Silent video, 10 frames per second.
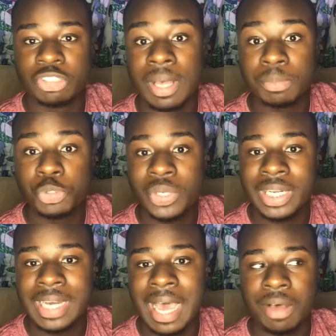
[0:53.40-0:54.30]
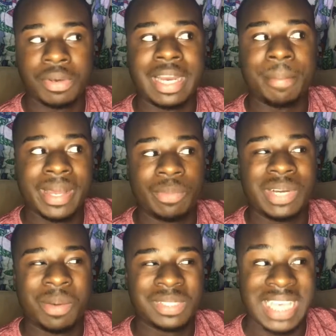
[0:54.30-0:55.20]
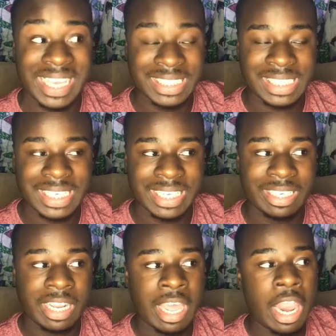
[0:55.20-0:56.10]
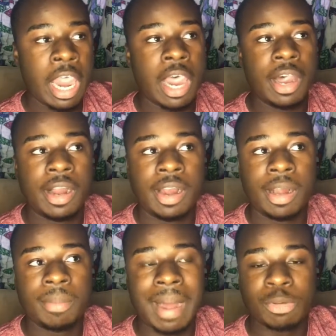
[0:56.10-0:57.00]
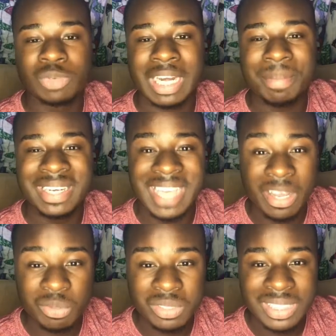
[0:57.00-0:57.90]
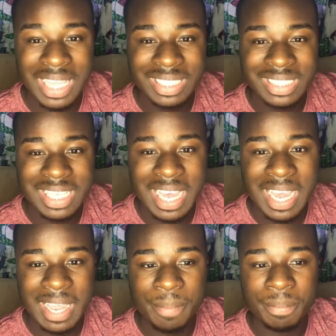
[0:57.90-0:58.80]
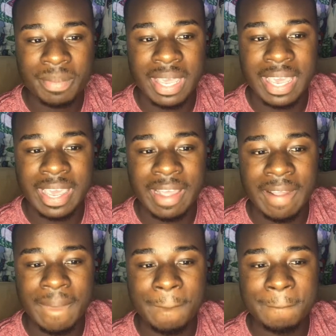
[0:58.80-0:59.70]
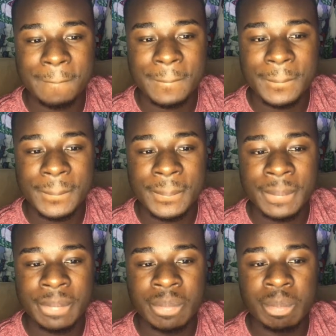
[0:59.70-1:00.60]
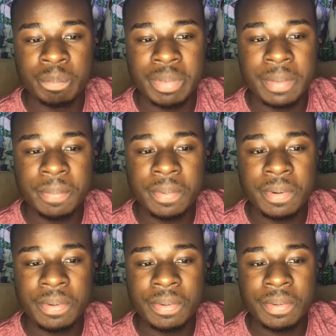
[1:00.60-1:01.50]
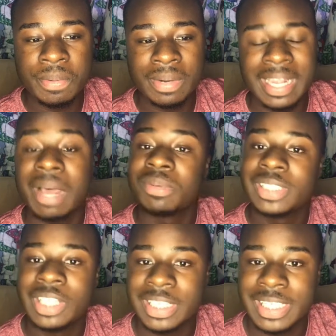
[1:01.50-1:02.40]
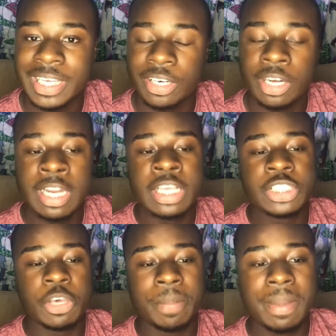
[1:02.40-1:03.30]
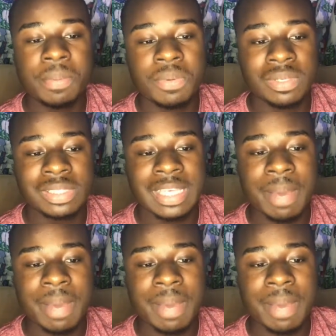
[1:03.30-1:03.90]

So I'm 20 now, and I met him when I was 18. I was working at McDonald's at the time, and I was still a senior. So people was